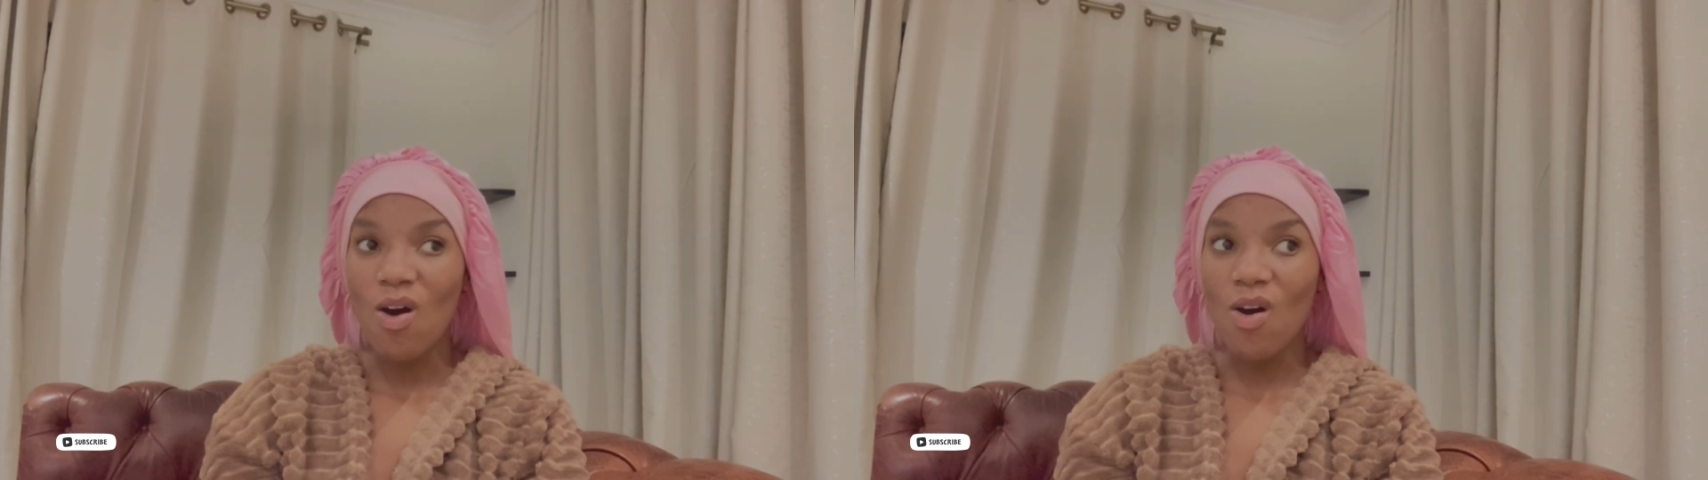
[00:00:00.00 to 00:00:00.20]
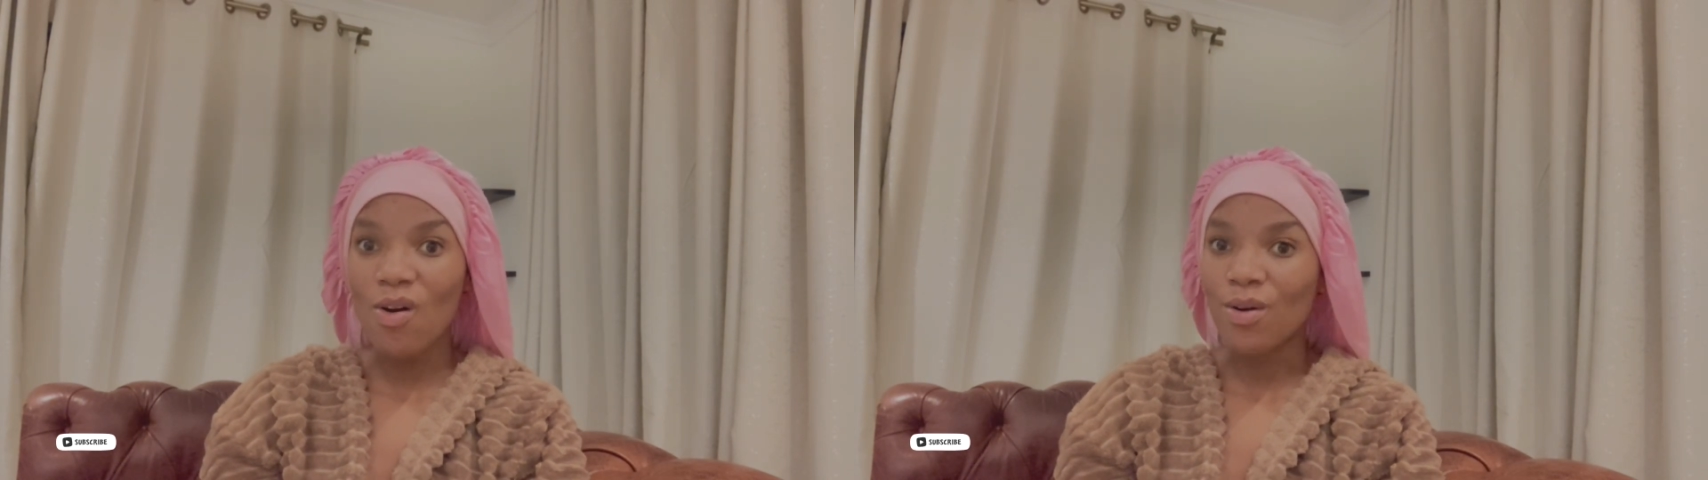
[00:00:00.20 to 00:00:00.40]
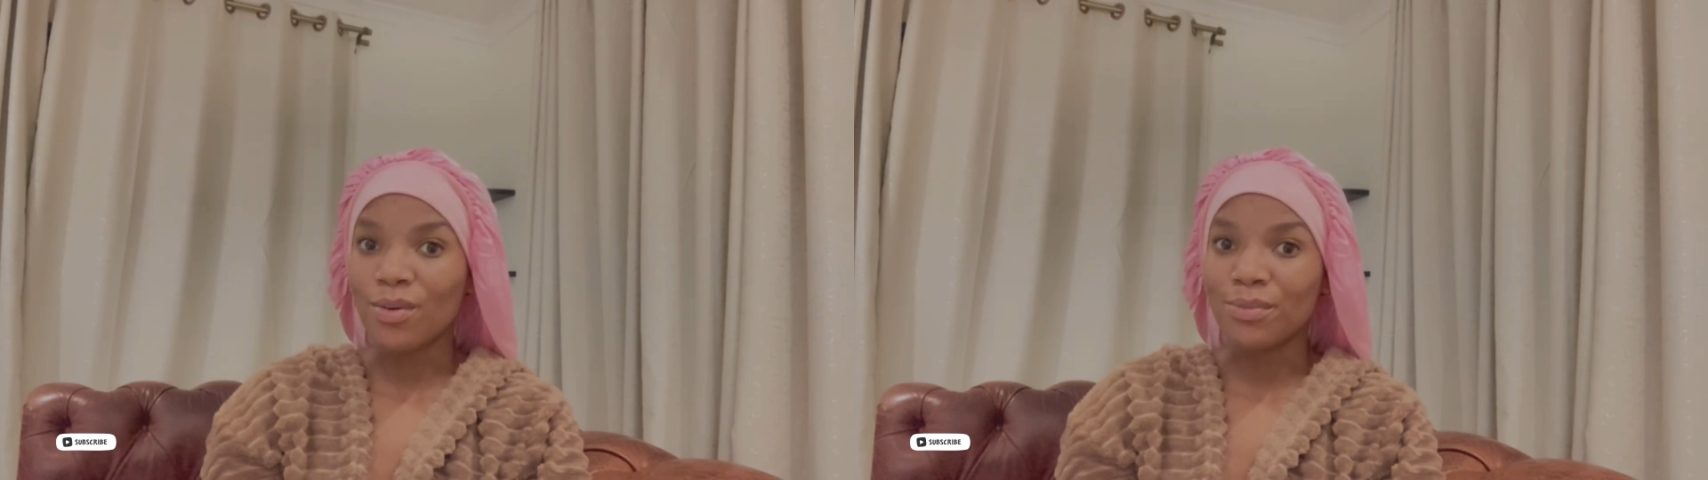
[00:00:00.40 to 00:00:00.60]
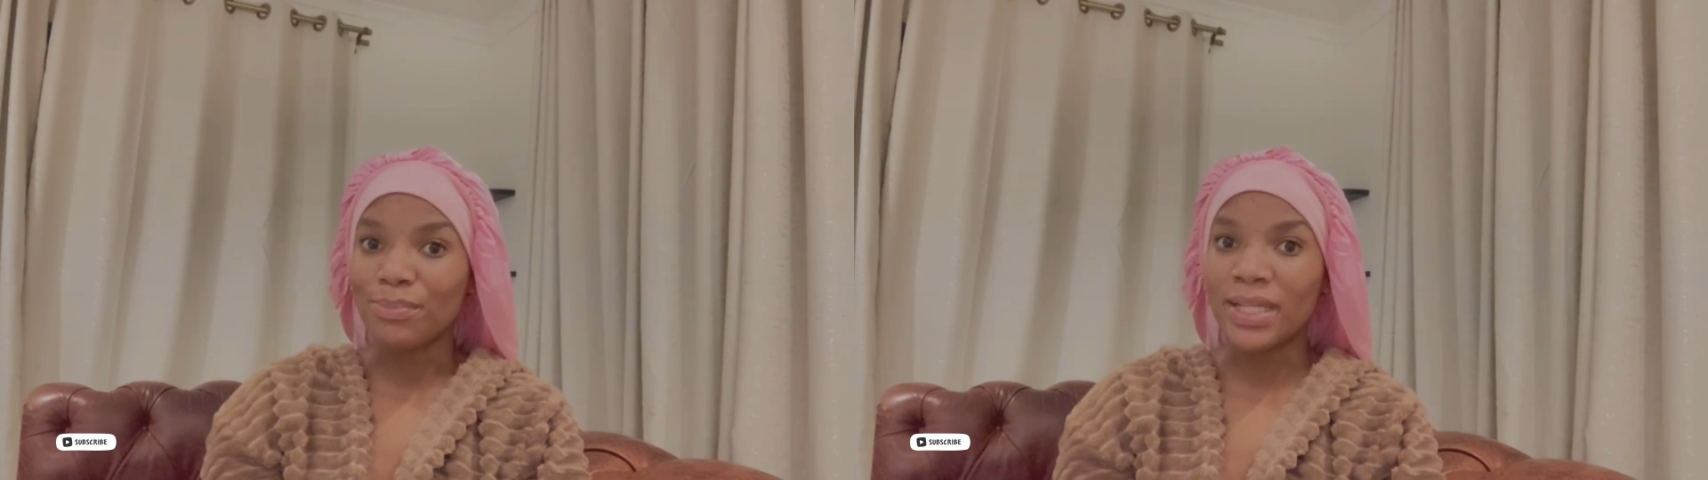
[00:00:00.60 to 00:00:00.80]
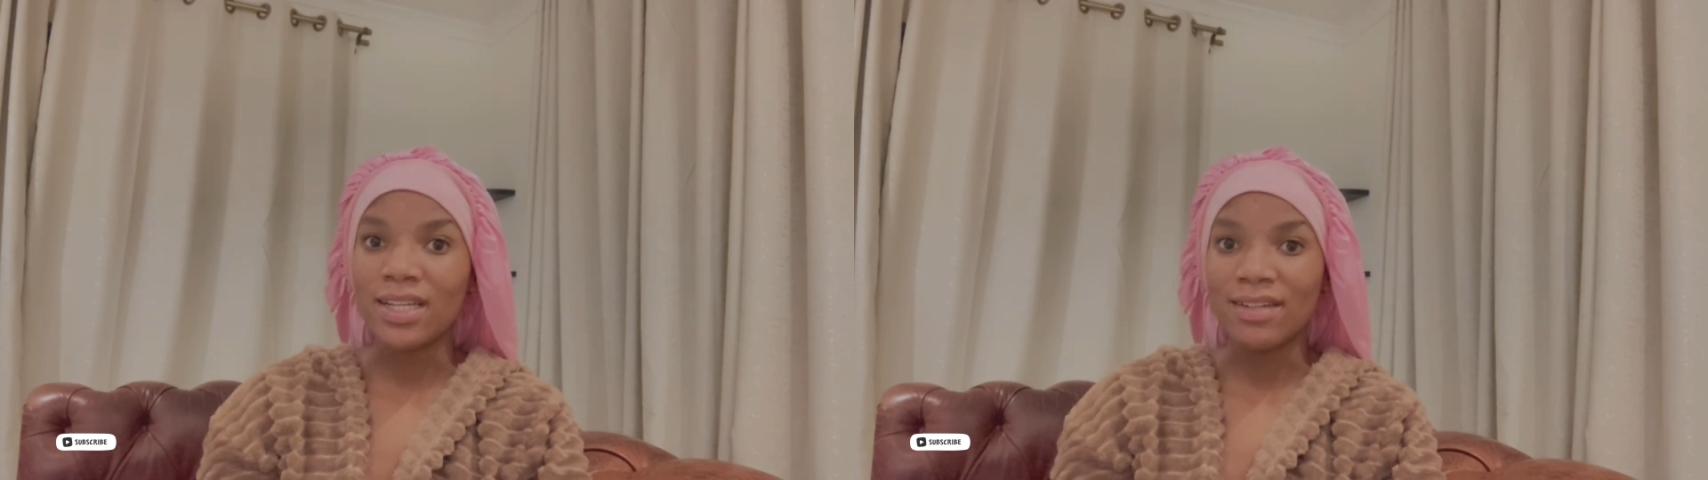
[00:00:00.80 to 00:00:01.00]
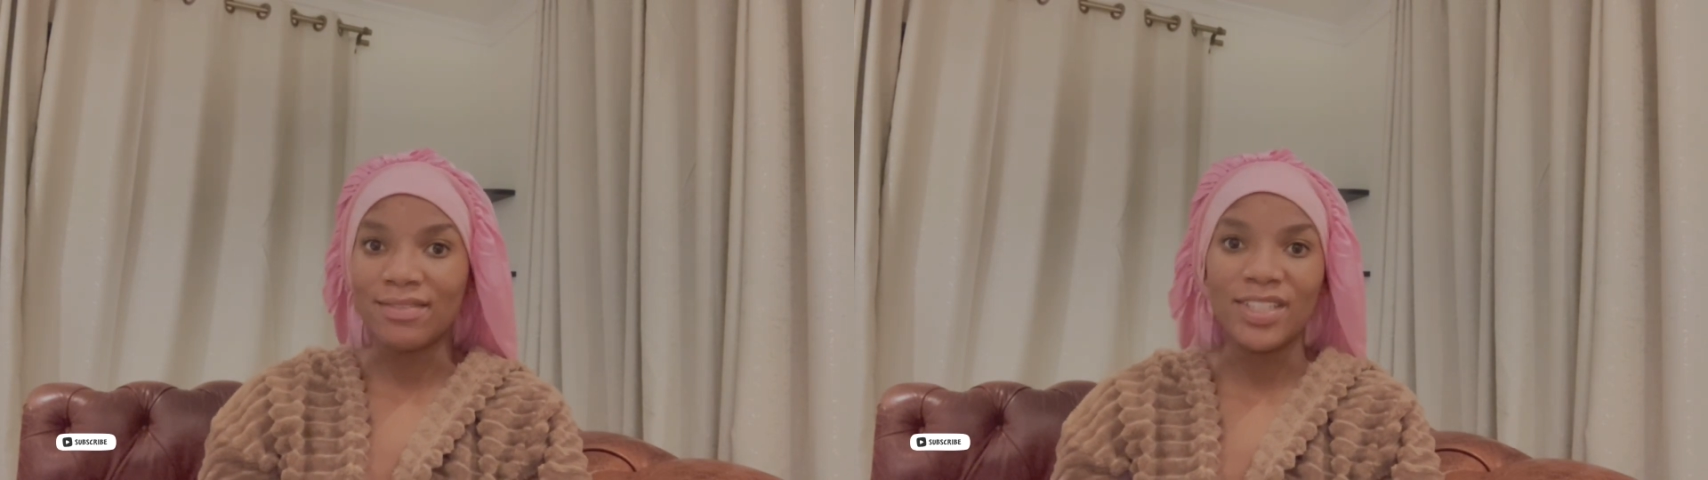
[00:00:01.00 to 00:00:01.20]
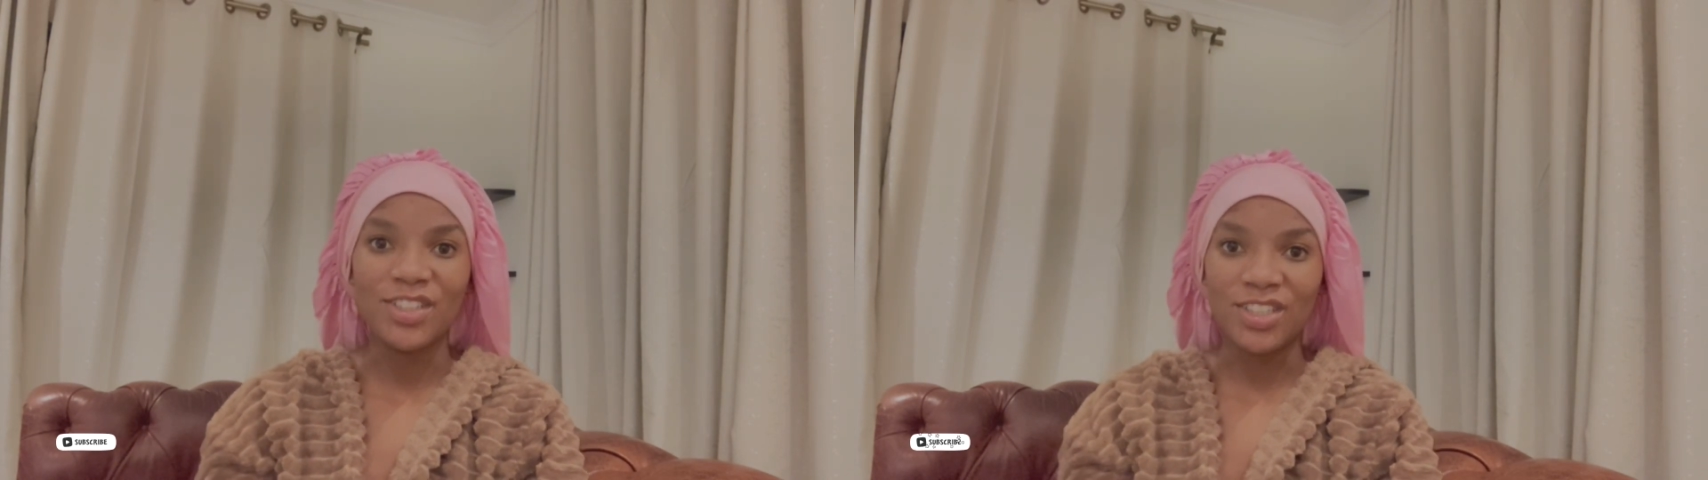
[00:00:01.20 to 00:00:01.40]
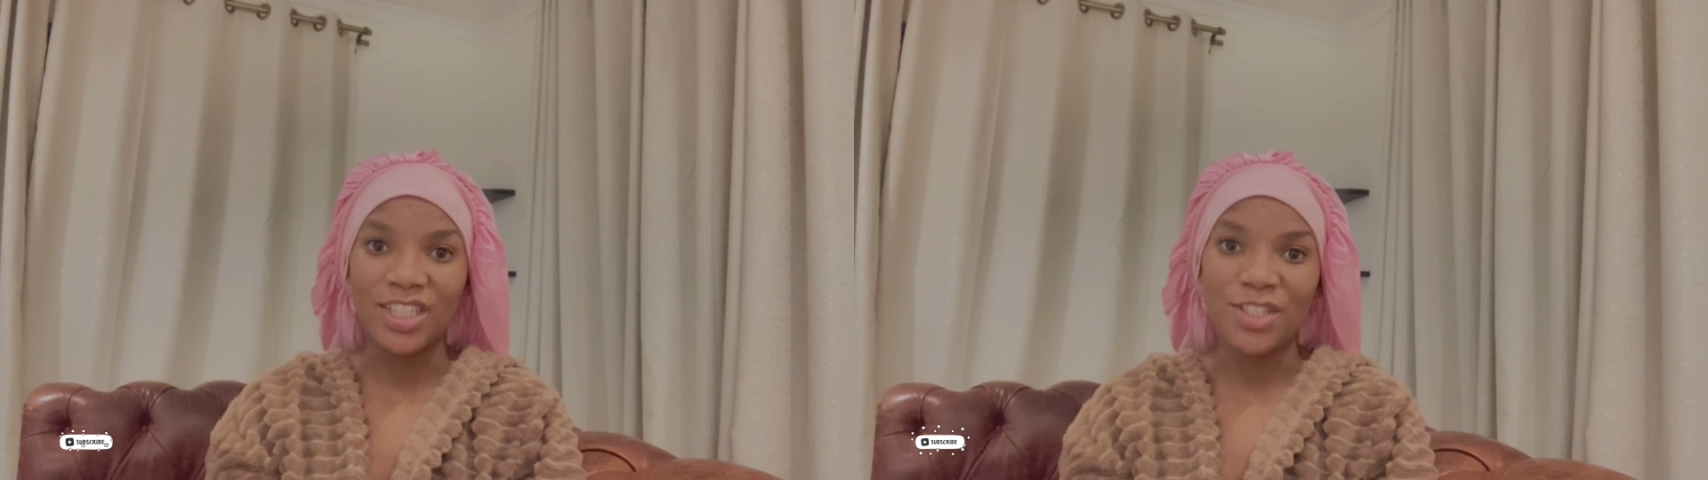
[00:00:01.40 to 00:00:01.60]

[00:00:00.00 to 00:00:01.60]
or being a virgin